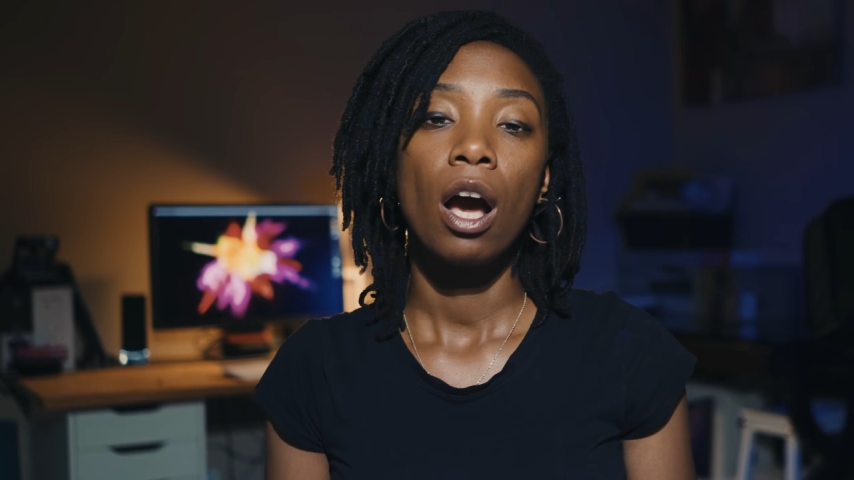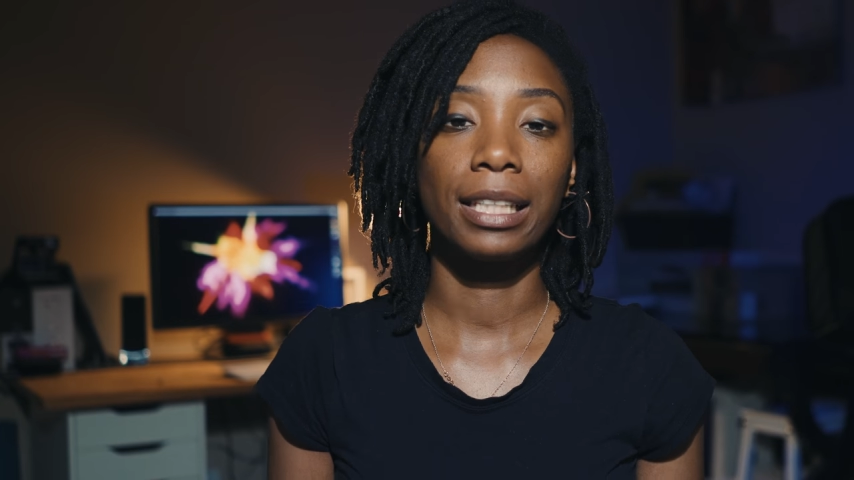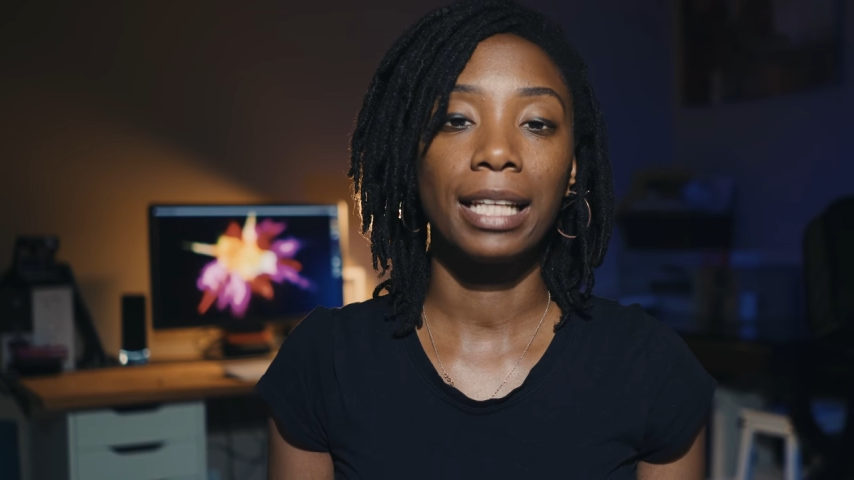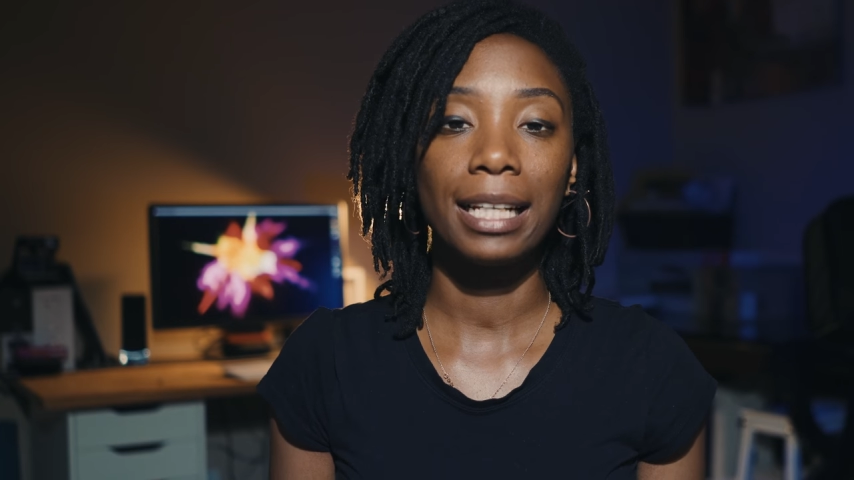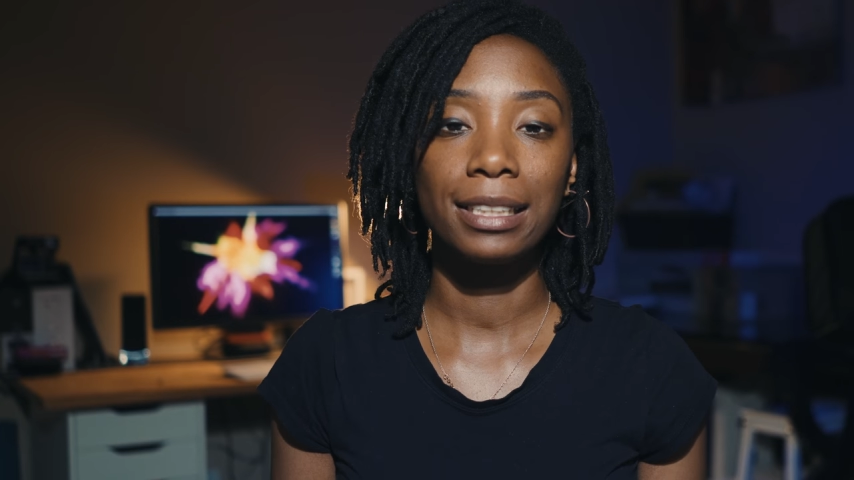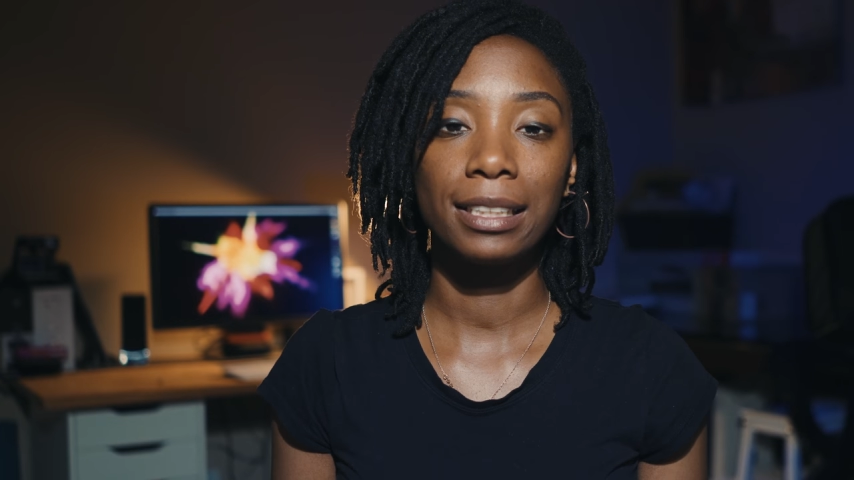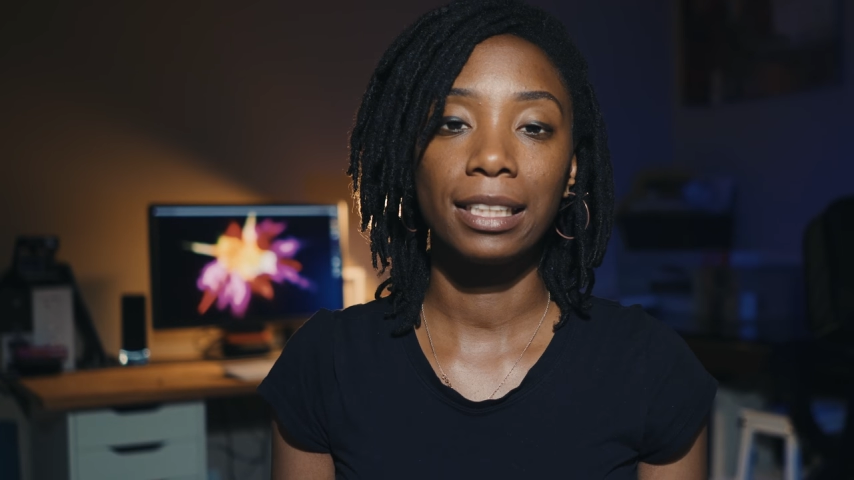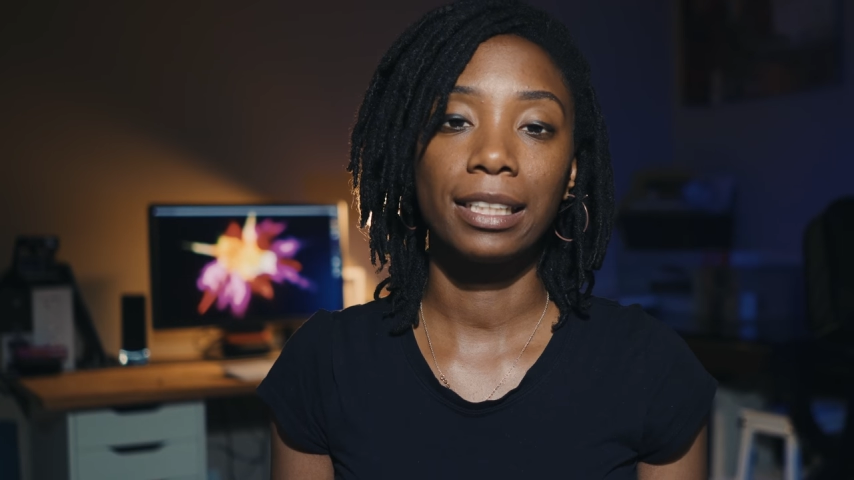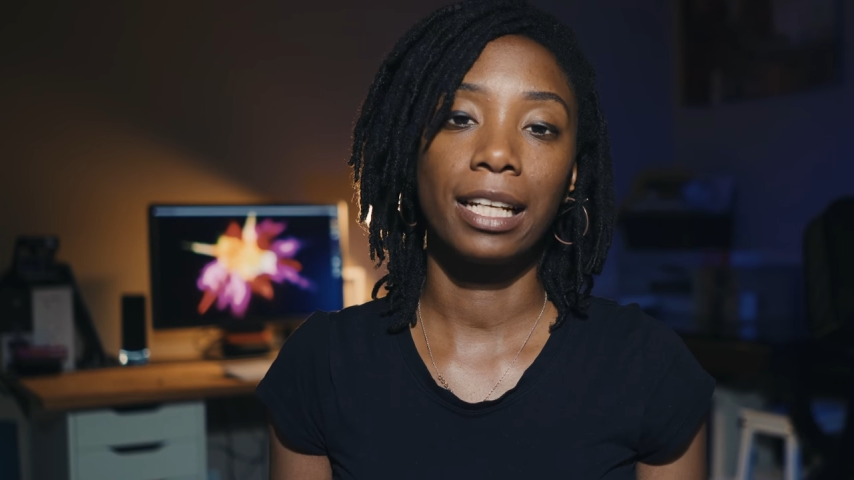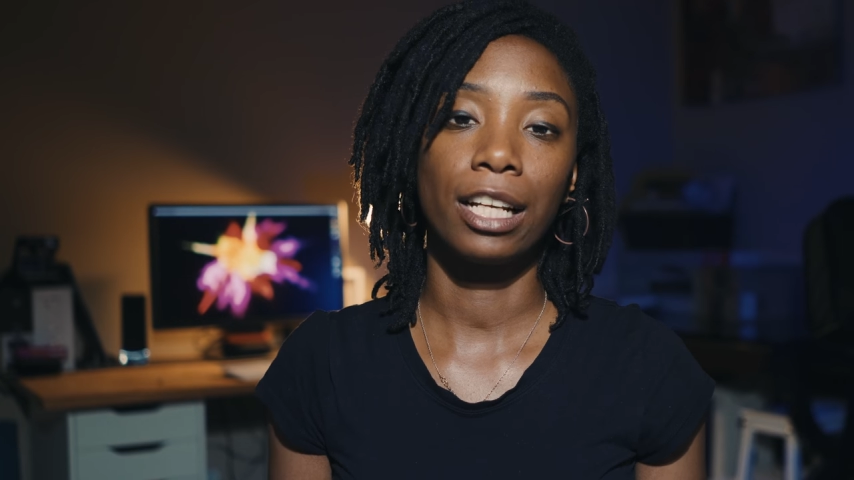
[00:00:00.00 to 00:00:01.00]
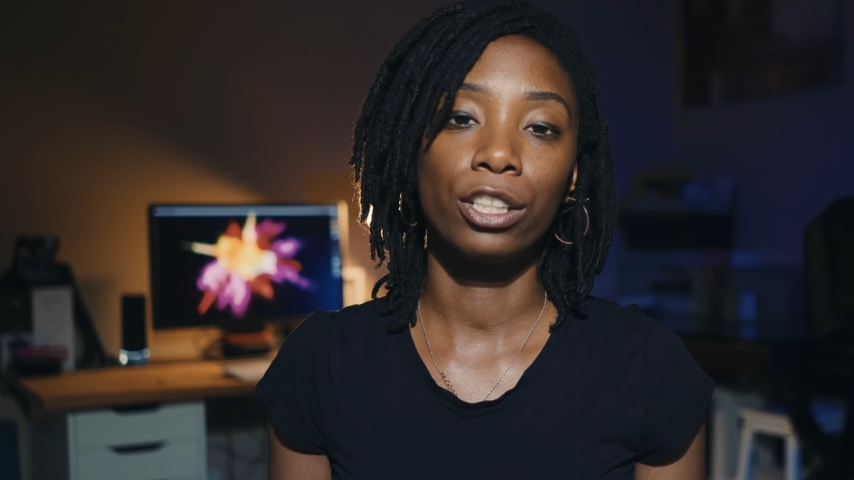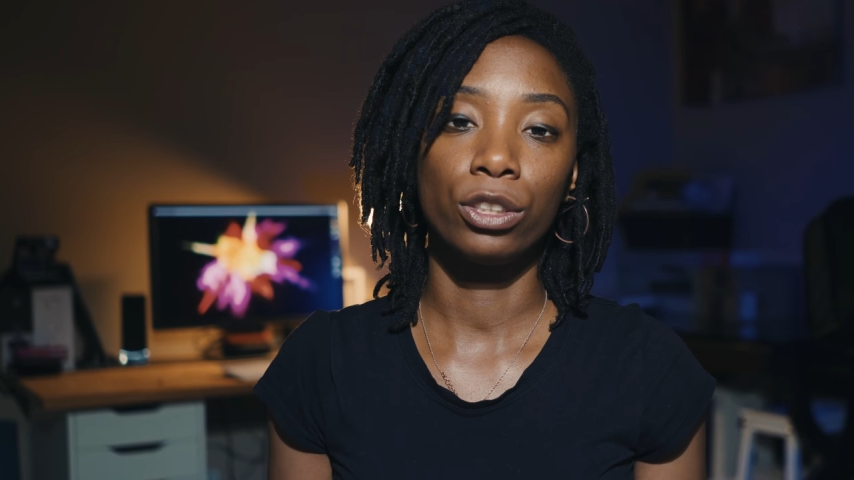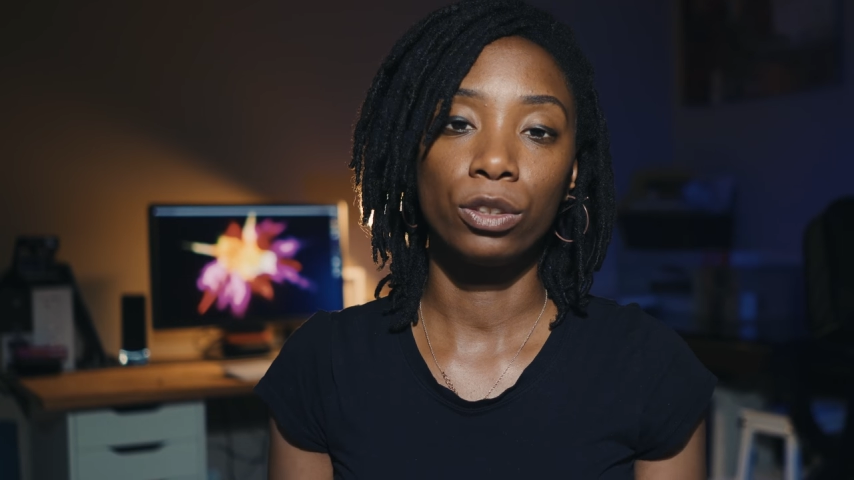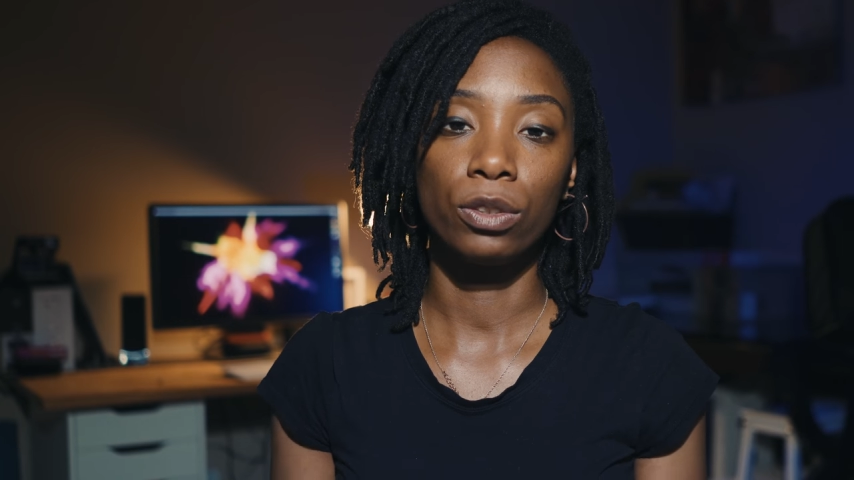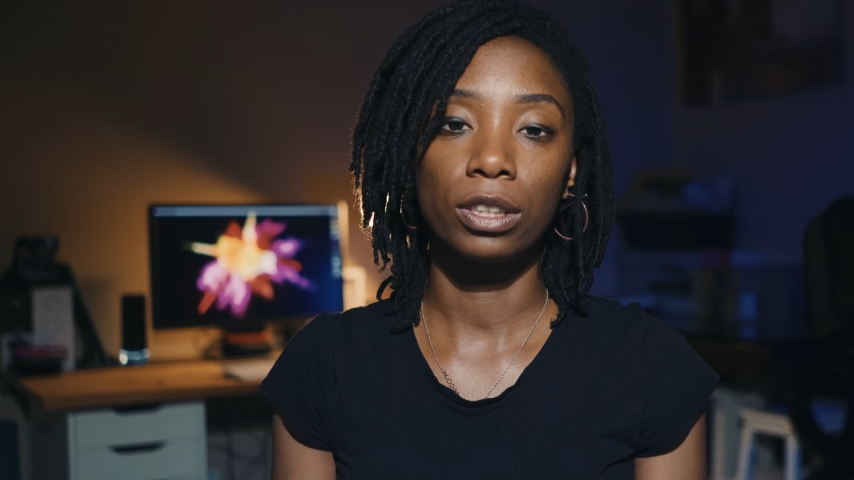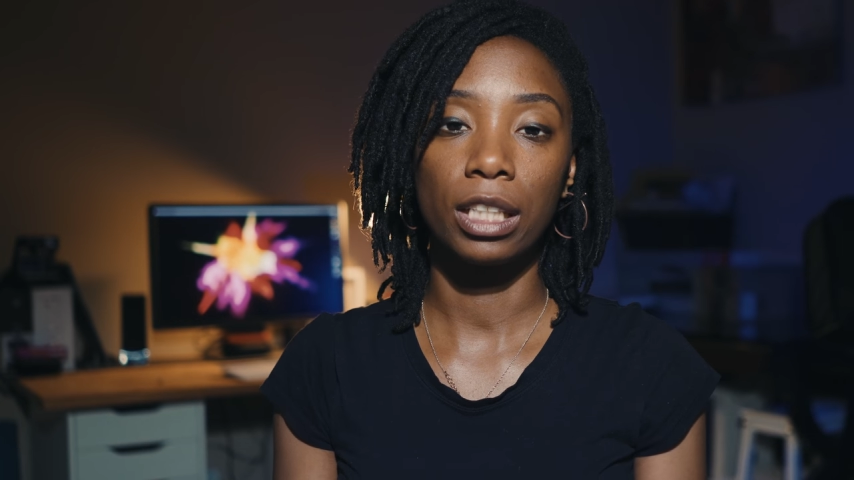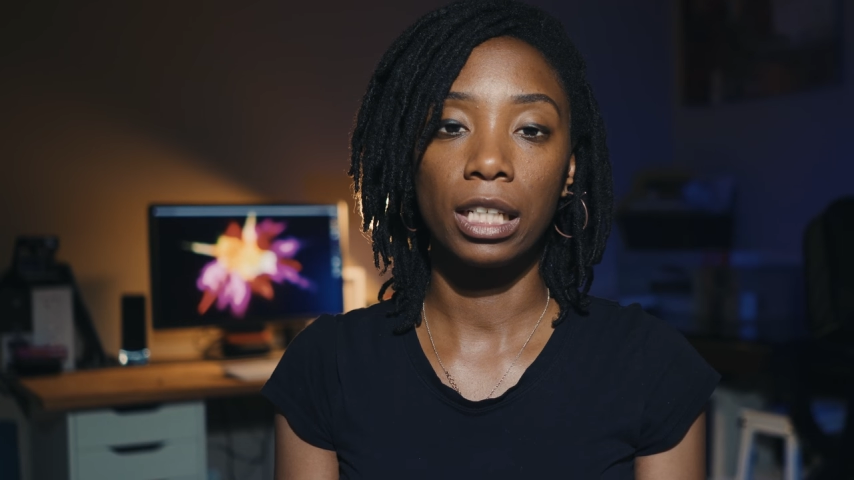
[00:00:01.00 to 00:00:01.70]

The last thing that I use